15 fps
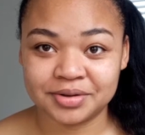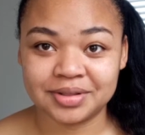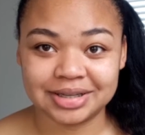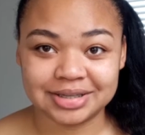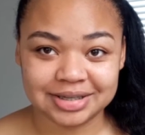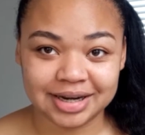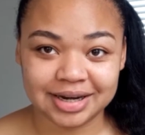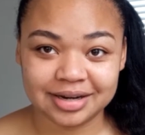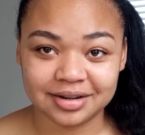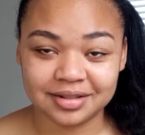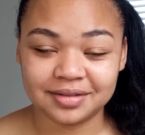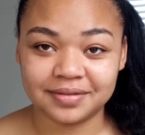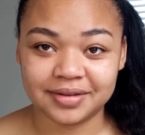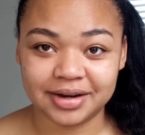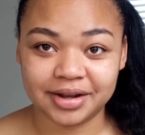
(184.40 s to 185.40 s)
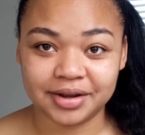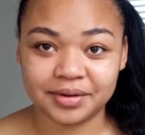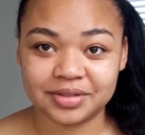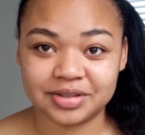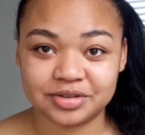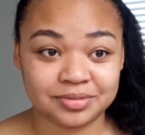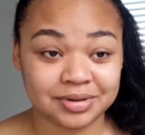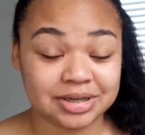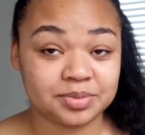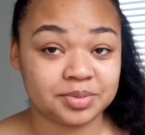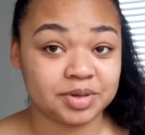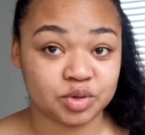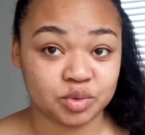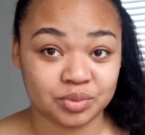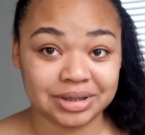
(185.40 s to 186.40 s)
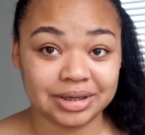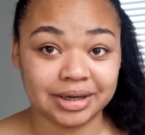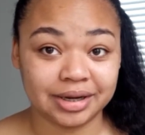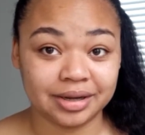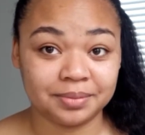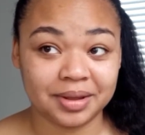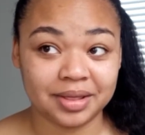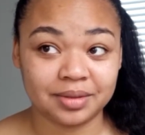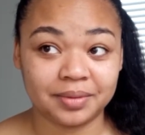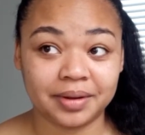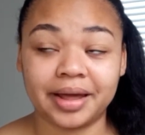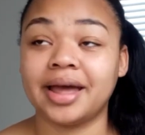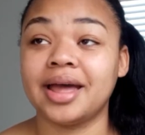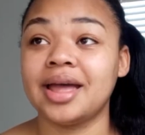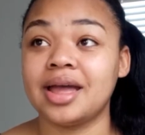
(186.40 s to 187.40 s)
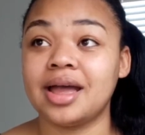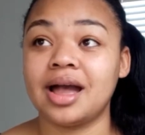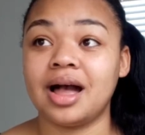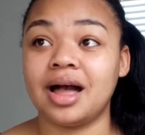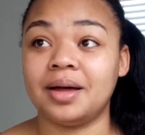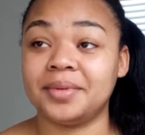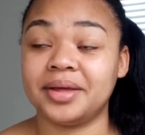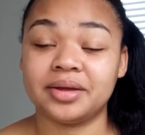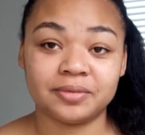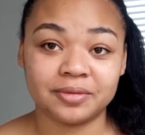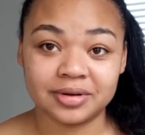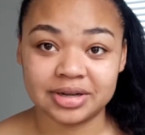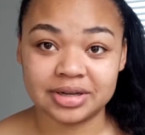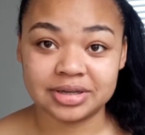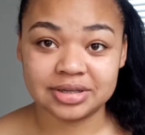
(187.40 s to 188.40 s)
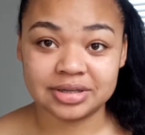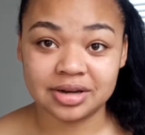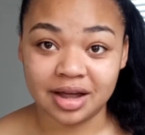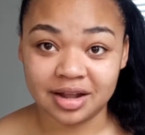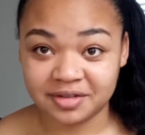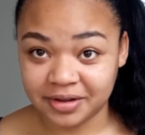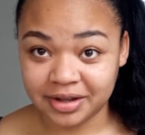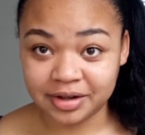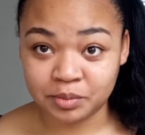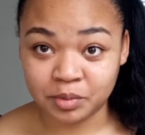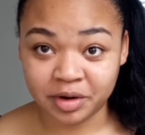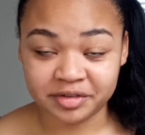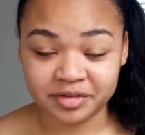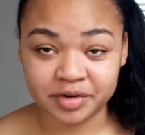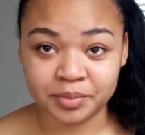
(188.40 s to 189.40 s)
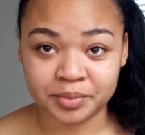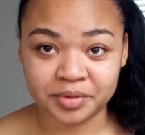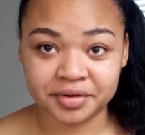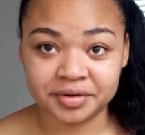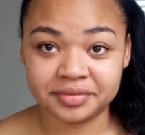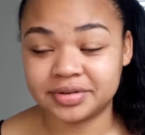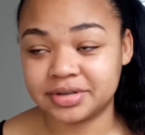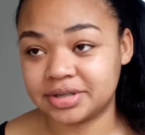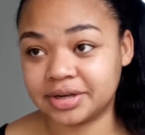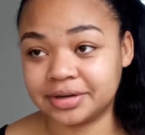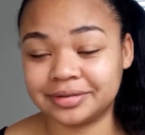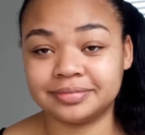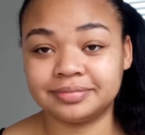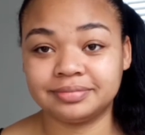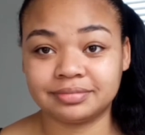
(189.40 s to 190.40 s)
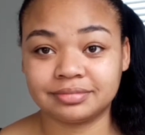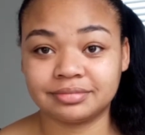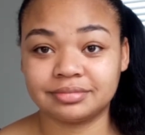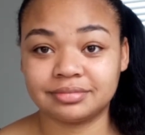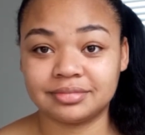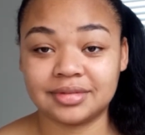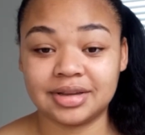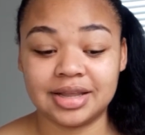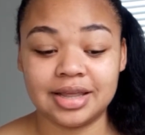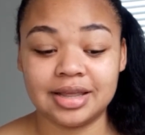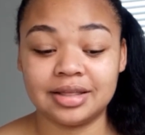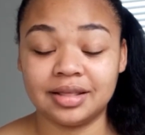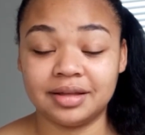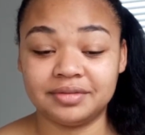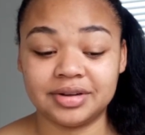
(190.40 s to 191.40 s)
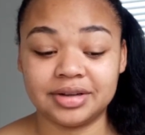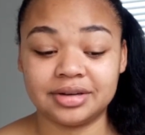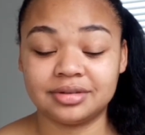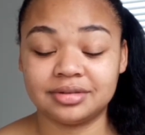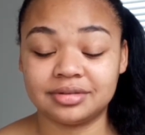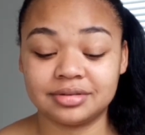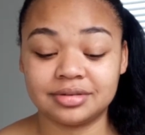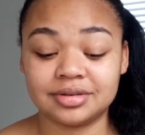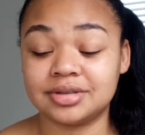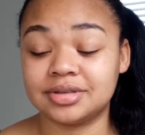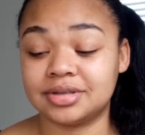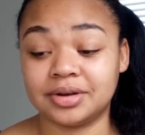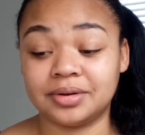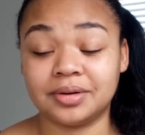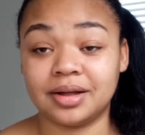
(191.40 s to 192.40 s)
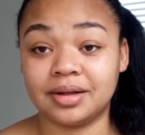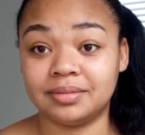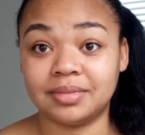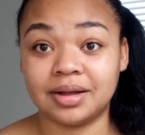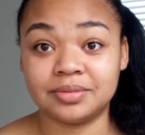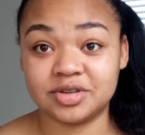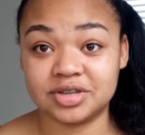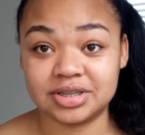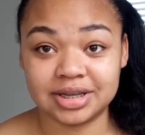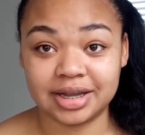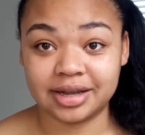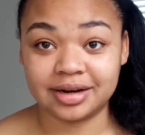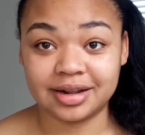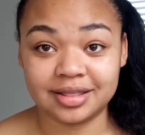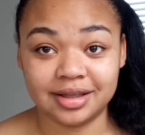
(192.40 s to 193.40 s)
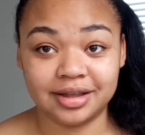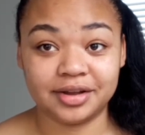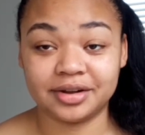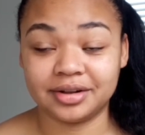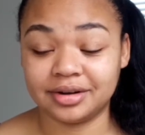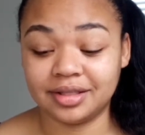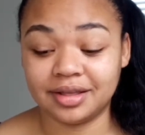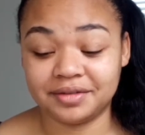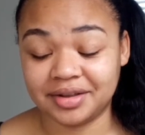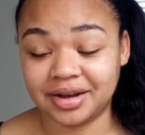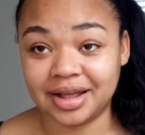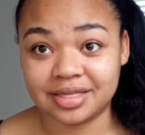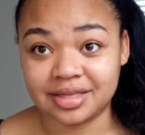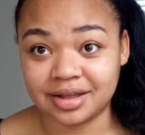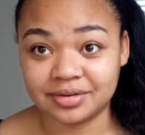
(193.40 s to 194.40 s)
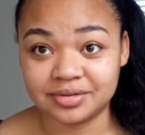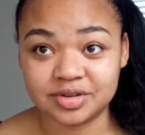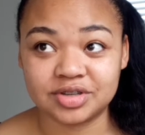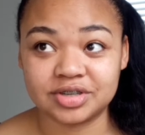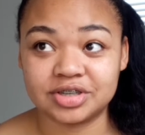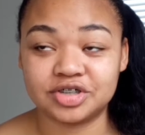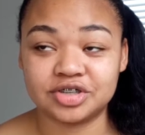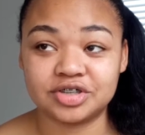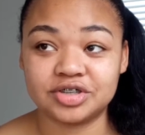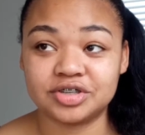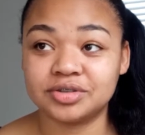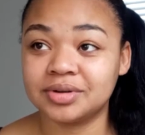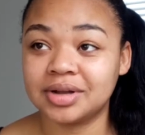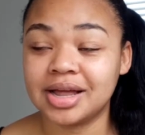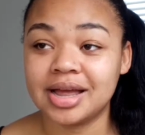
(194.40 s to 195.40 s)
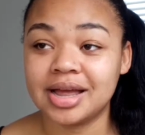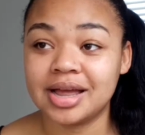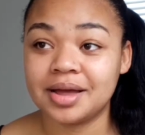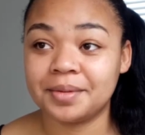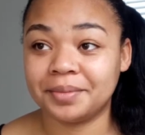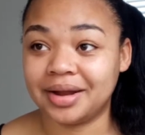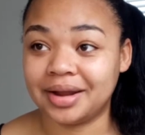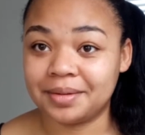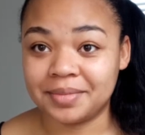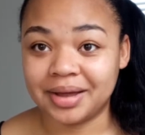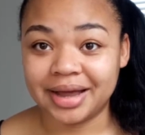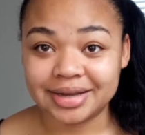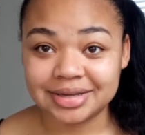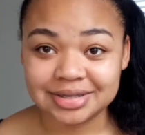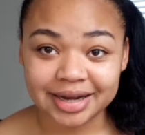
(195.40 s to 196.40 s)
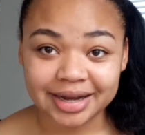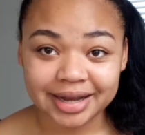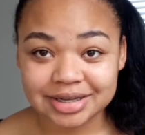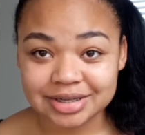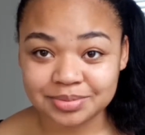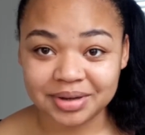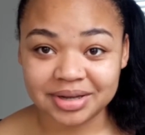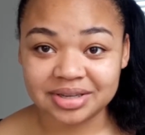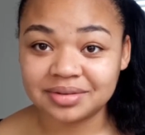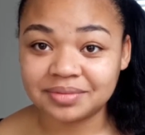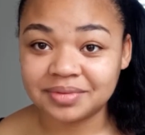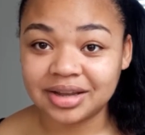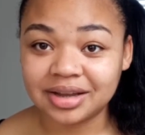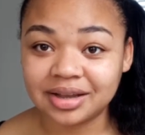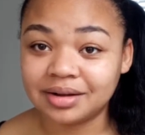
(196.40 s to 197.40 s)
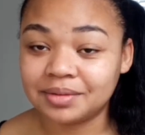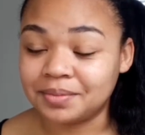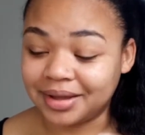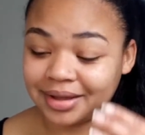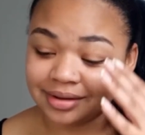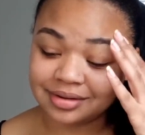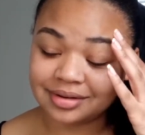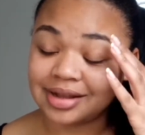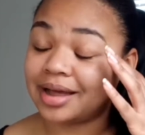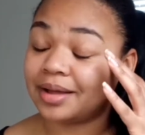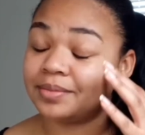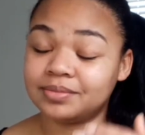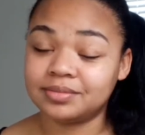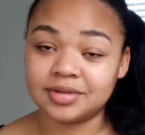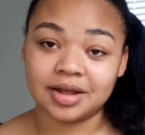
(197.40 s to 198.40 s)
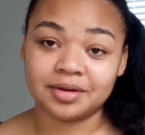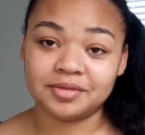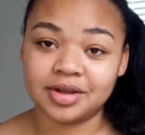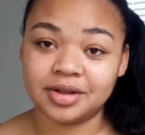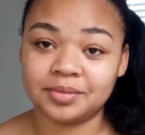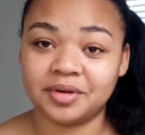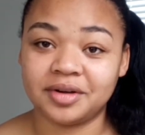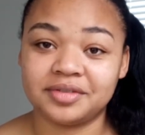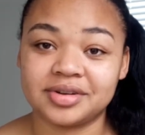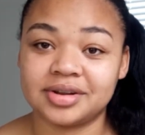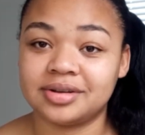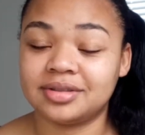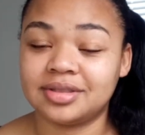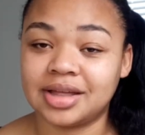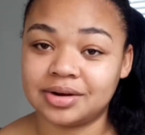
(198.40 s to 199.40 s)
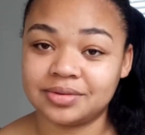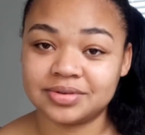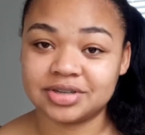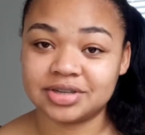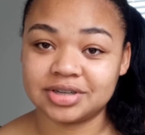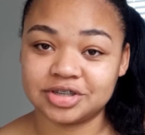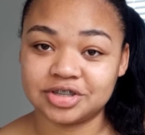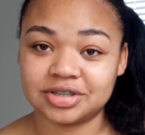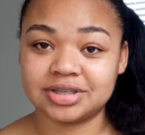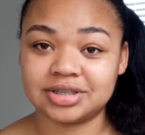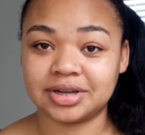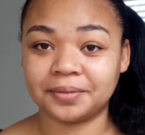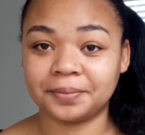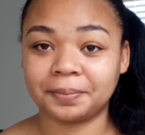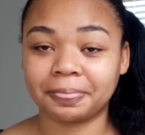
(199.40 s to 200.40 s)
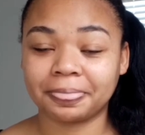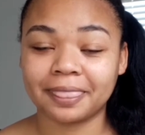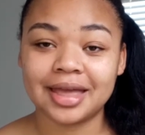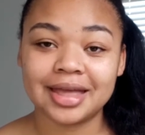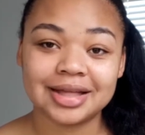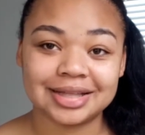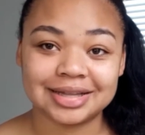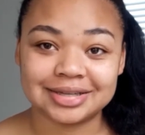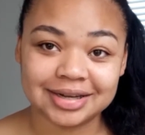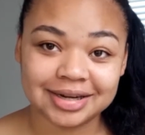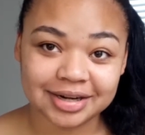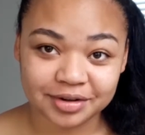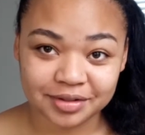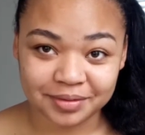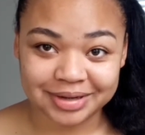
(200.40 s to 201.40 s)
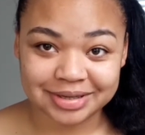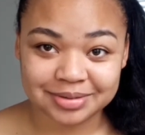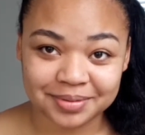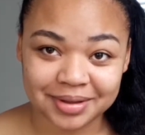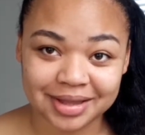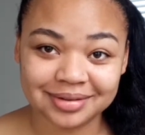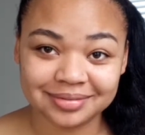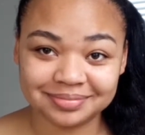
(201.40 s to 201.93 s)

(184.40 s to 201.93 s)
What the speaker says: let's get into the video. This recipe is really good, by the way. It was non-vegan boyfriend approved, so he loved it. So I'm just saying, I think you're gonna love it. I thought it was delicious too, but I'm biased, I guess, because I'm vegan. But yeah, non-vegan boyfriend thought it was delicious, so let's get into the recipe.